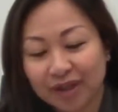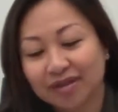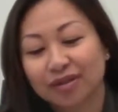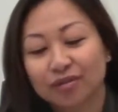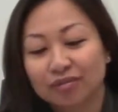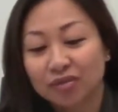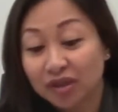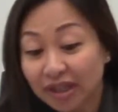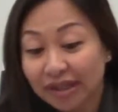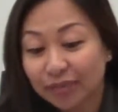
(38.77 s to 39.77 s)
So
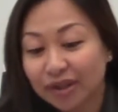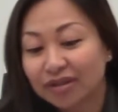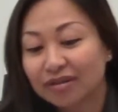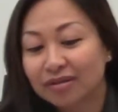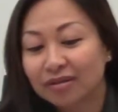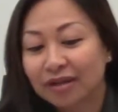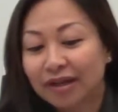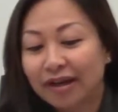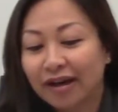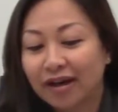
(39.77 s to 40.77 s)
today we're going
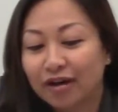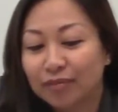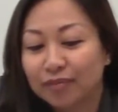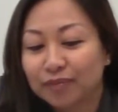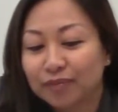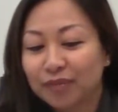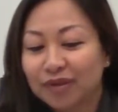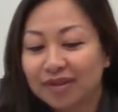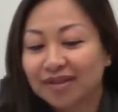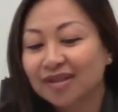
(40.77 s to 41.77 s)
to,
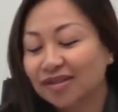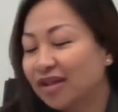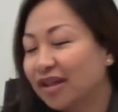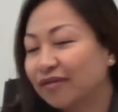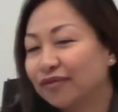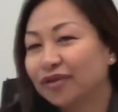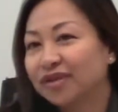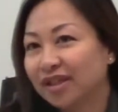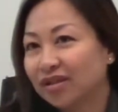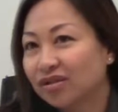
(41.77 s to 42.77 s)
this is an info
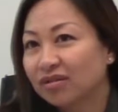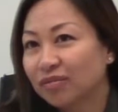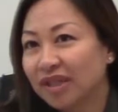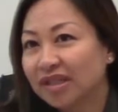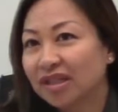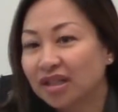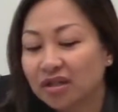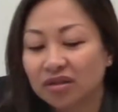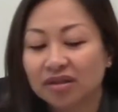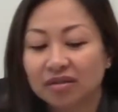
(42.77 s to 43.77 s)
section, basically
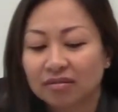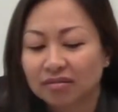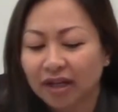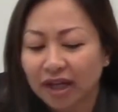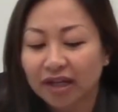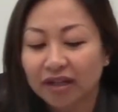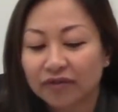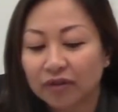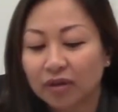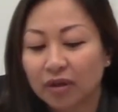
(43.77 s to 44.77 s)
just kind of
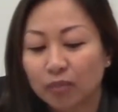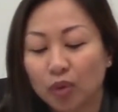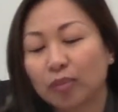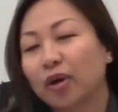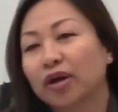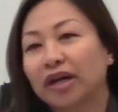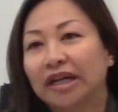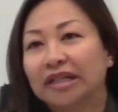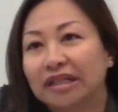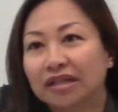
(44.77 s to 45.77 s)
give you a ballpark
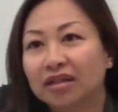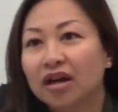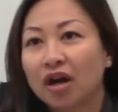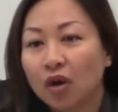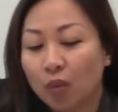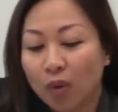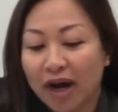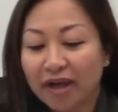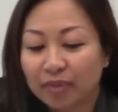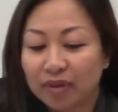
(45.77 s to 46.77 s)
idea
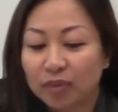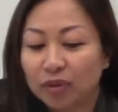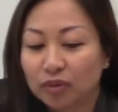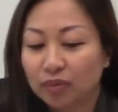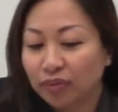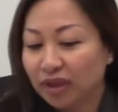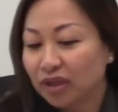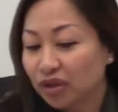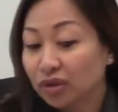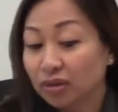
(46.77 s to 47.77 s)
why people
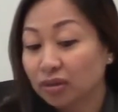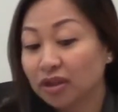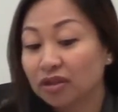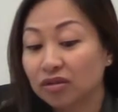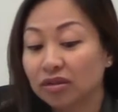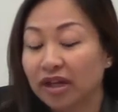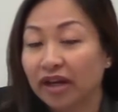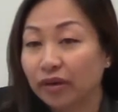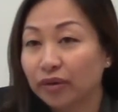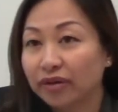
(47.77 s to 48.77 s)
really should look into their
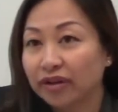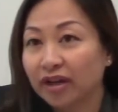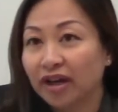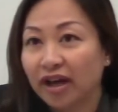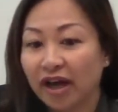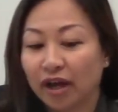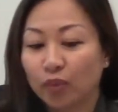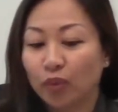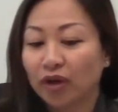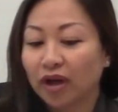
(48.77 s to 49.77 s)
health
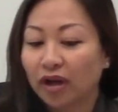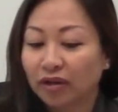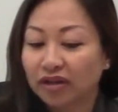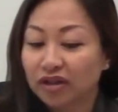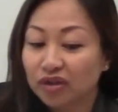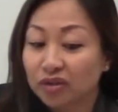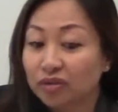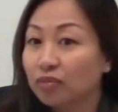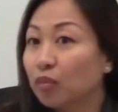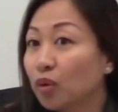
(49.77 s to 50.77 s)
and what are the
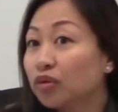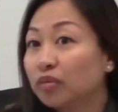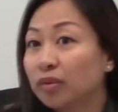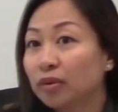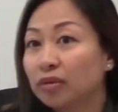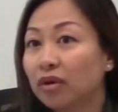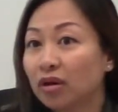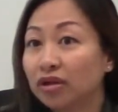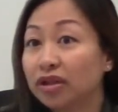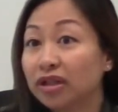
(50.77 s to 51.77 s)
issues most people
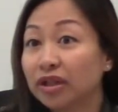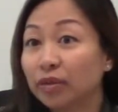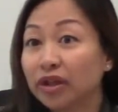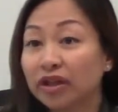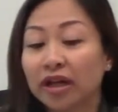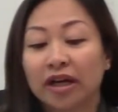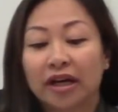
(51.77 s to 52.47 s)
are dealing with,